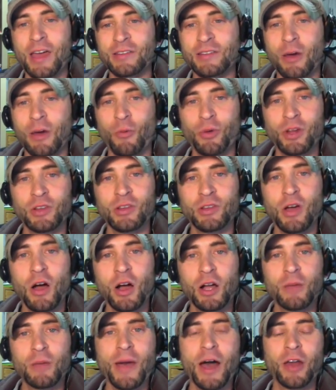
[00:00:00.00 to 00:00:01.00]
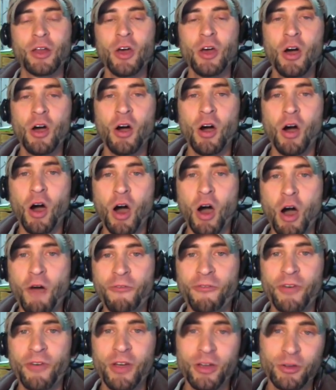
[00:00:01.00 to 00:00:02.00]
I want to talk about
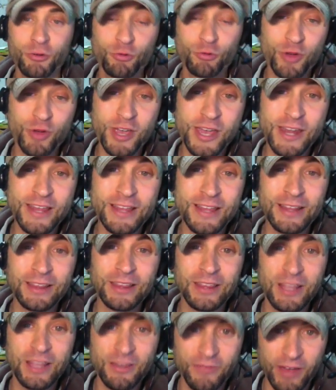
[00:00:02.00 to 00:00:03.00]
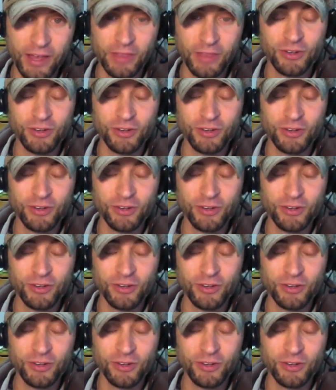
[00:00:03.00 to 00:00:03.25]
off-grid living.